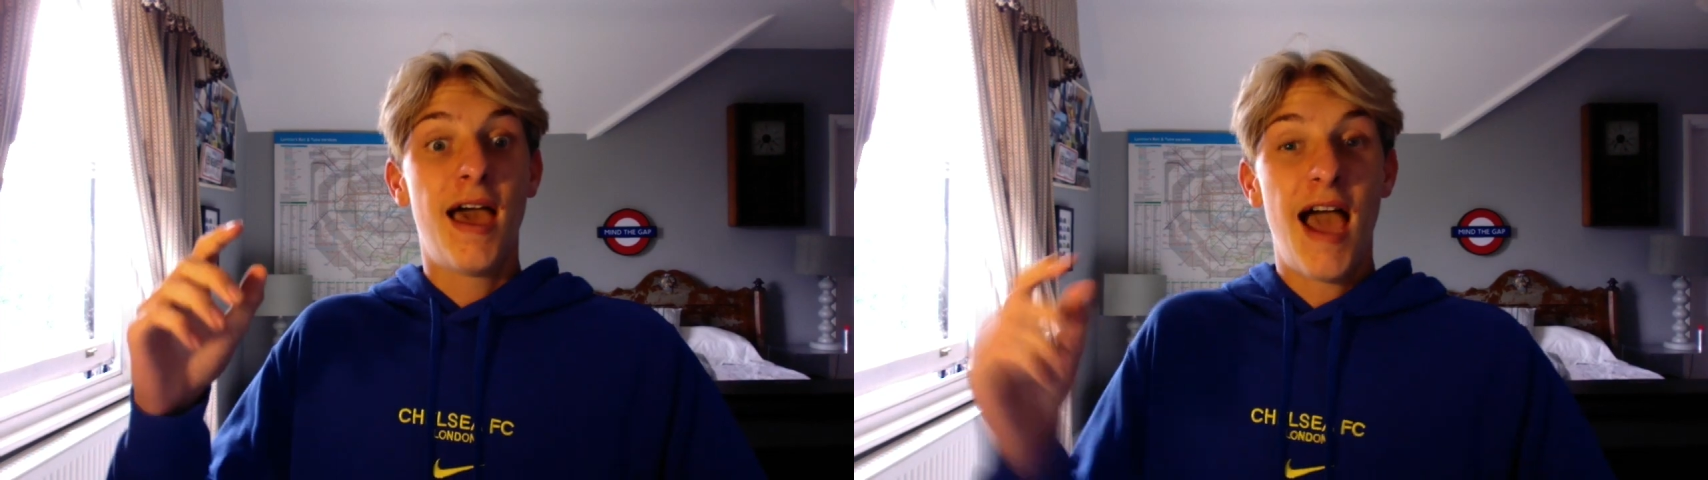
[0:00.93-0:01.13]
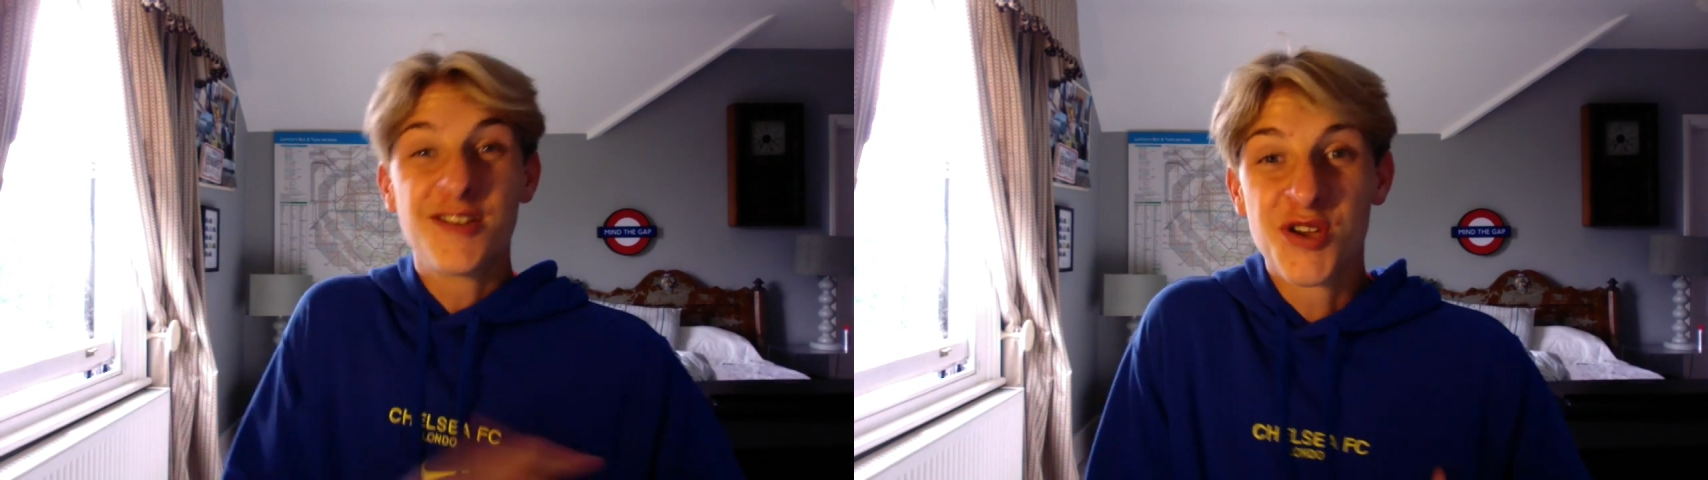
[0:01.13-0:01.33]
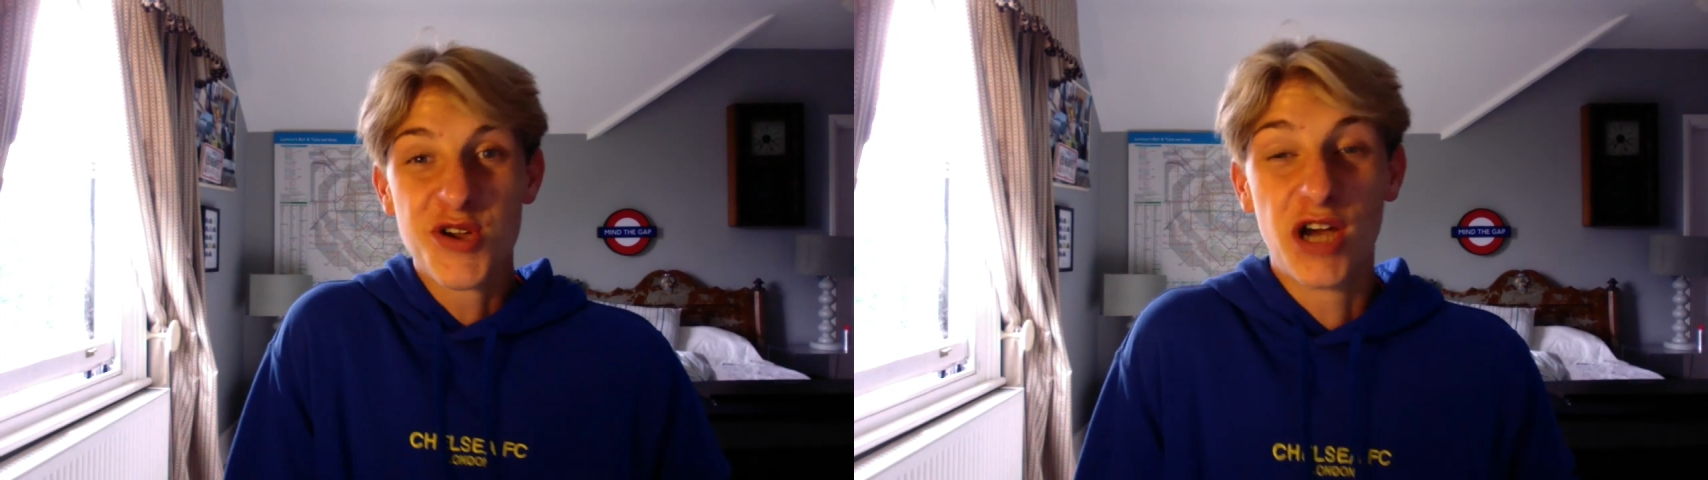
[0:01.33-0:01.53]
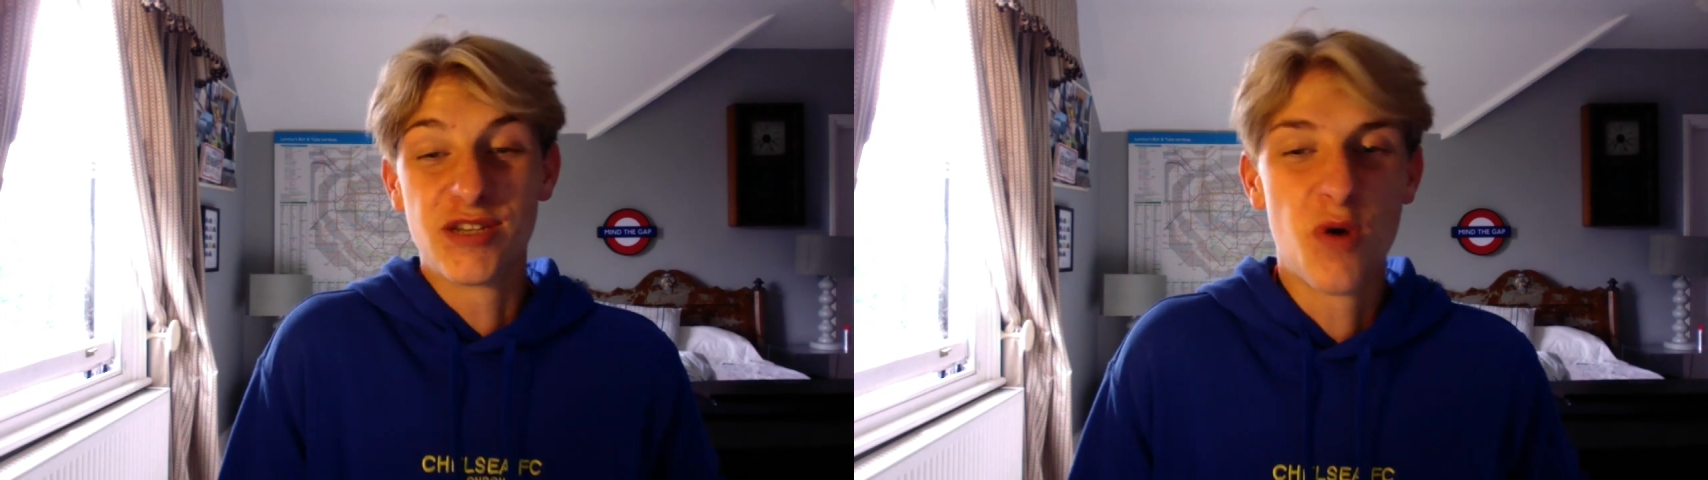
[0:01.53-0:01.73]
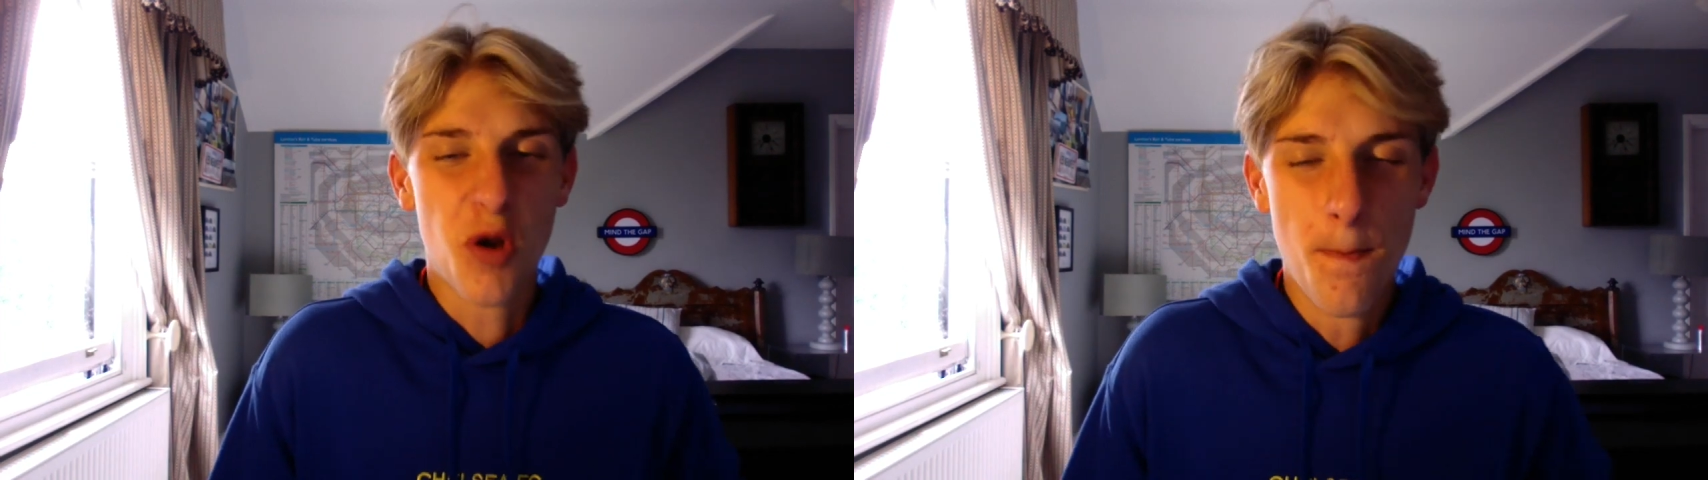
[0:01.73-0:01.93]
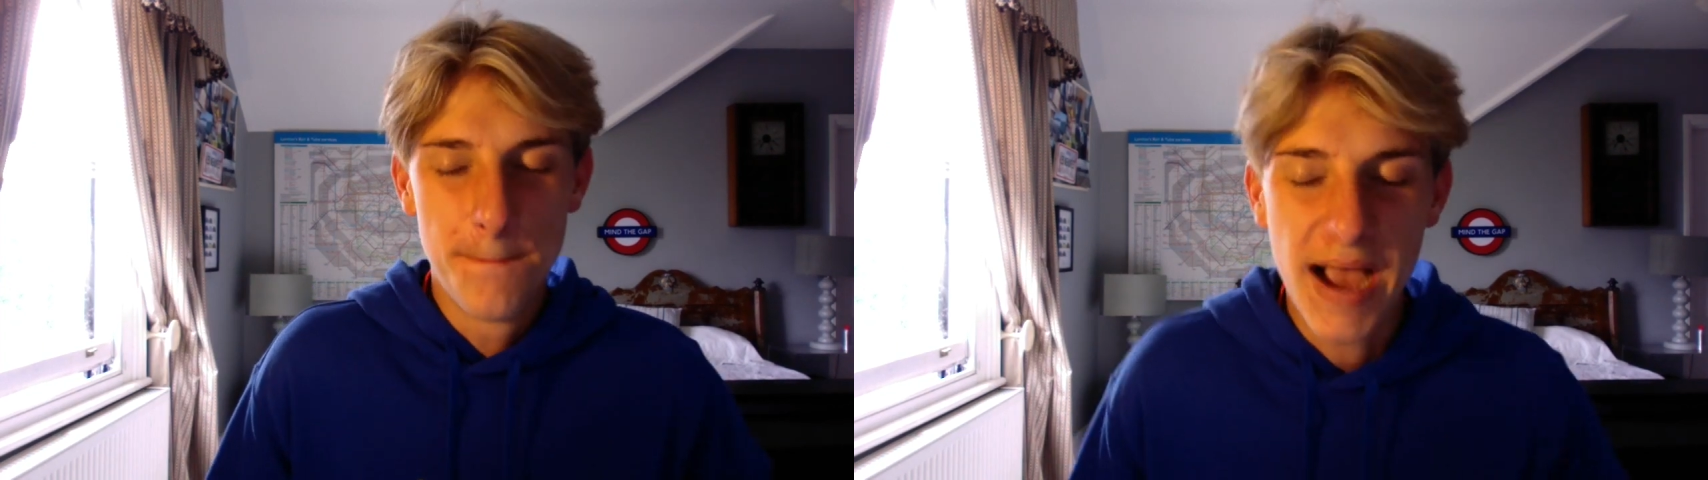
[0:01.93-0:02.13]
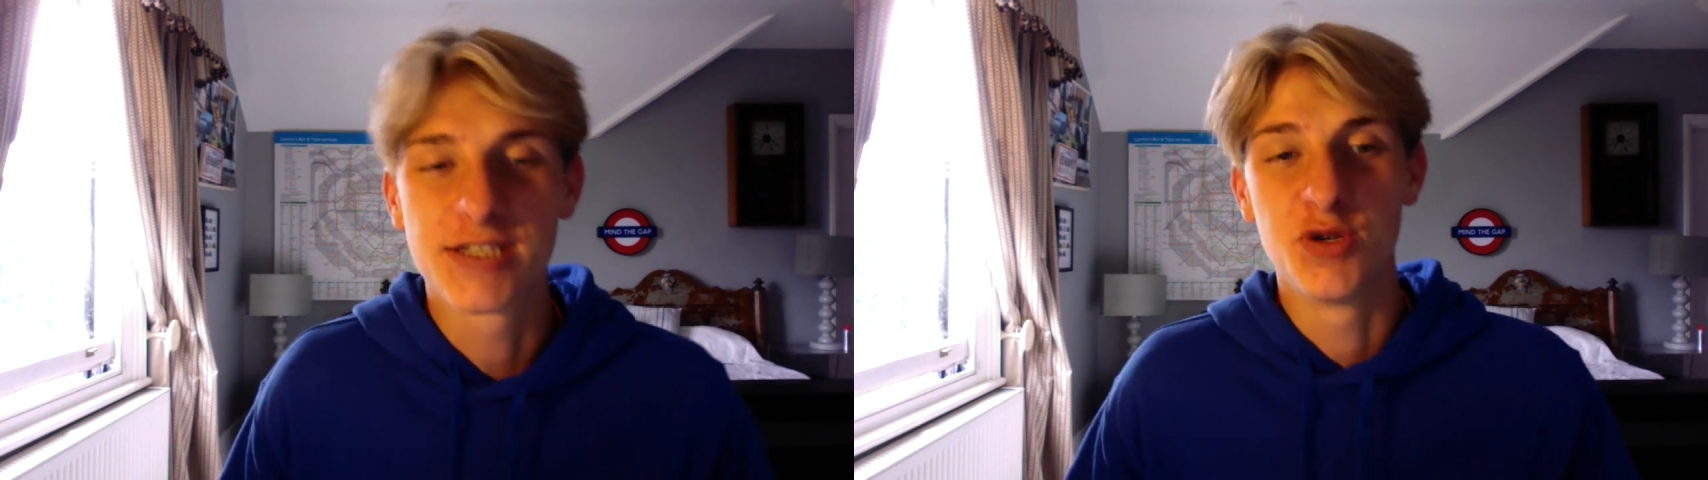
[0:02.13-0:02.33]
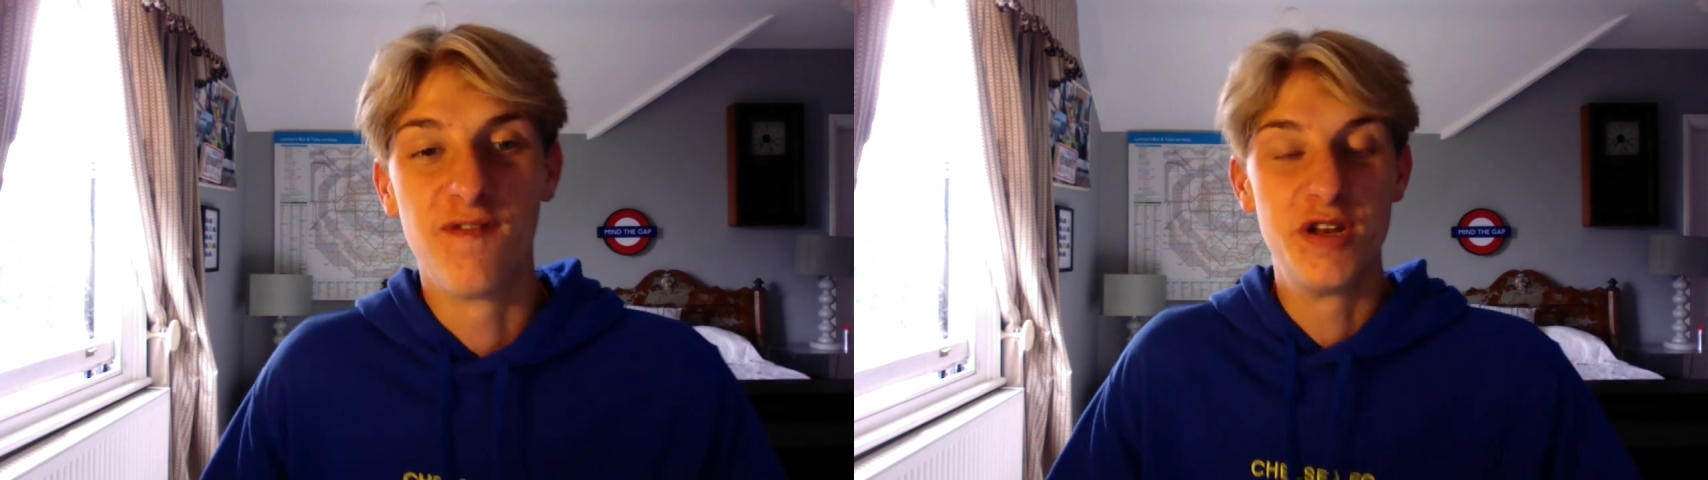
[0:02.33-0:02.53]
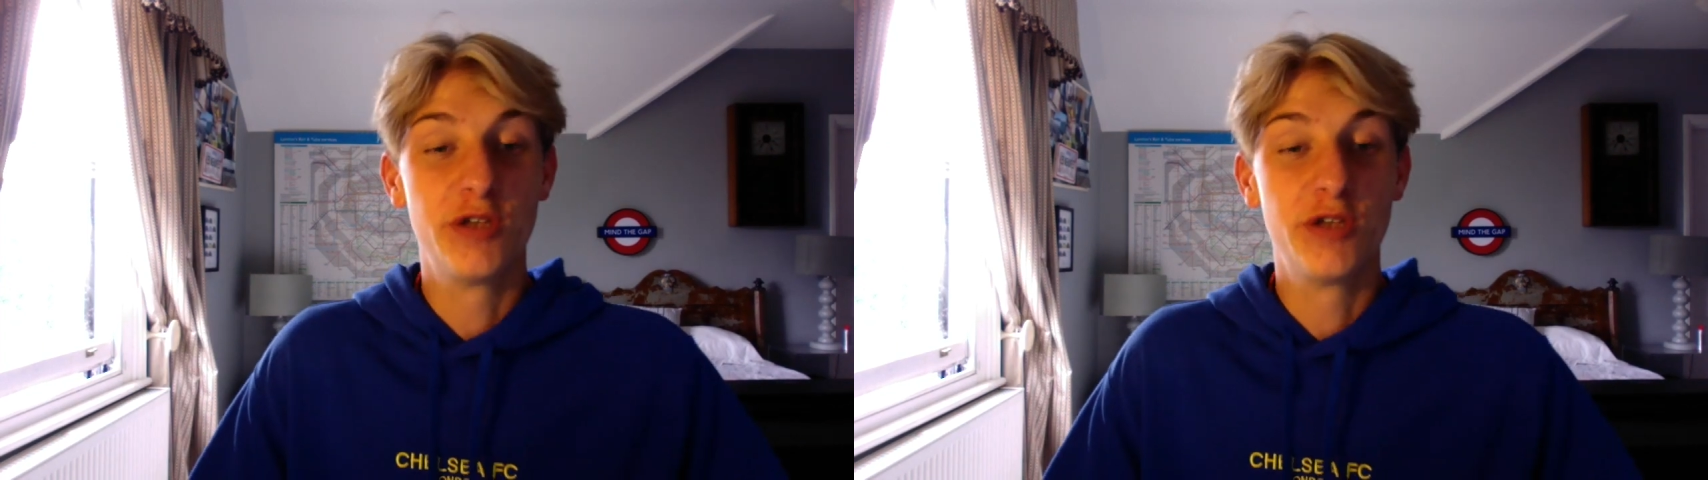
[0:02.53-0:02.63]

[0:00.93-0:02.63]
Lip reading: How's it going, guys, and welcome back to another video.